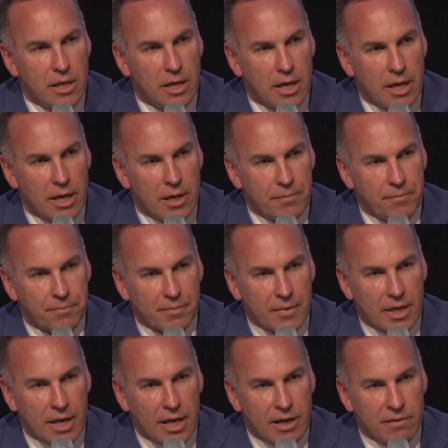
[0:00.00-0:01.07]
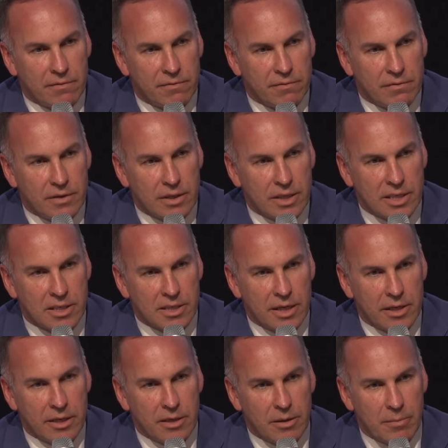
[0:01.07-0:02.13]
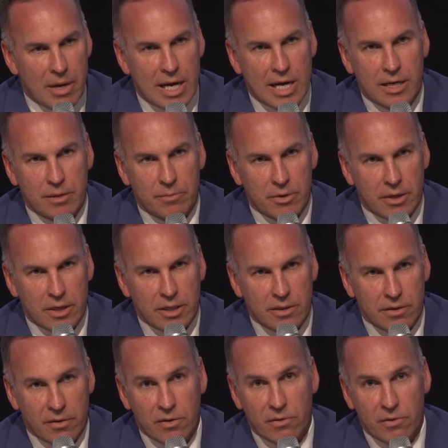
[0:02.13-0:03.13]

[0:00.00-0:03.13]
have exceeded the market by sort of